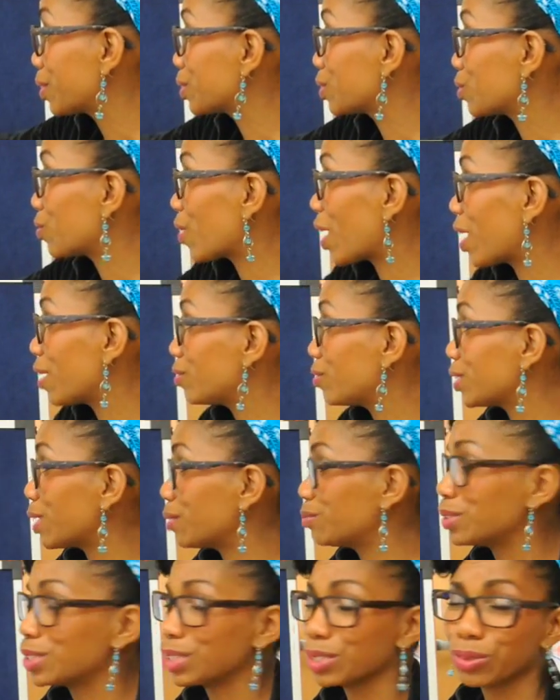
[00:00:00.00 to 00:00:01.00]
because 5
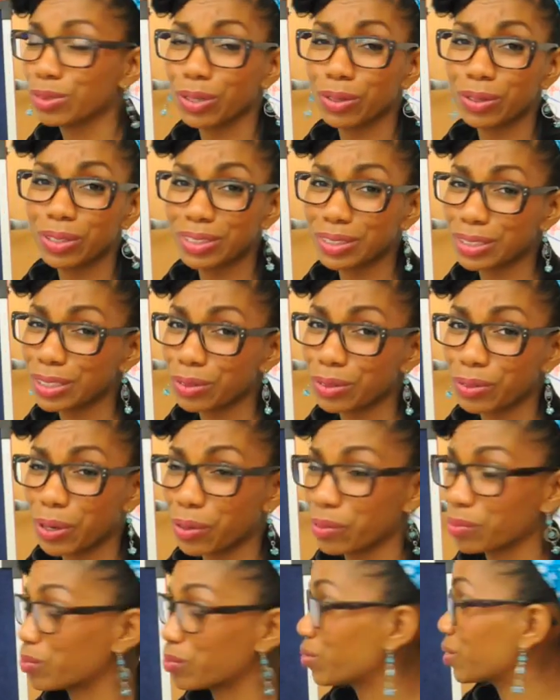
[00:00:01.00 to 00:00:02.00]
times 0 is 0.
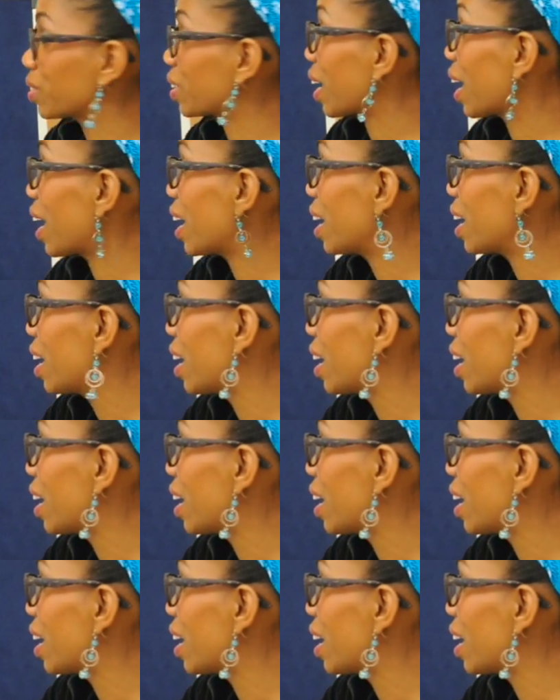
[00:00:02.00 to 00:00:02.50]
Okay?